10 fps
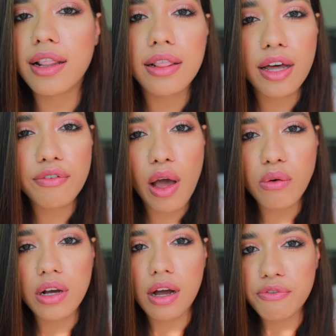I love
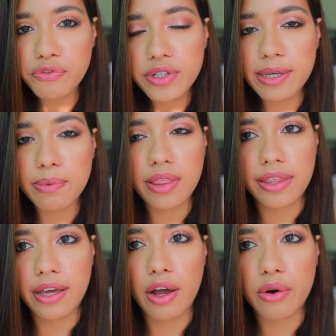how comfortable
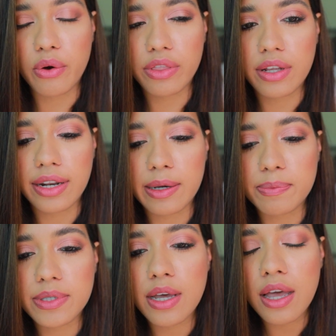they are on the
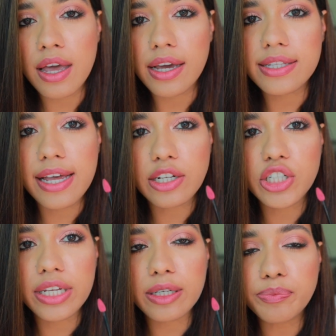lips. It's
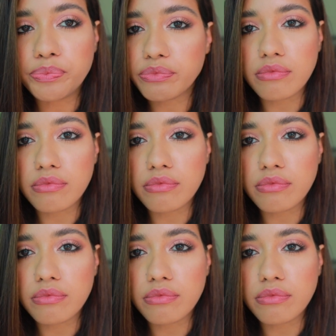actually,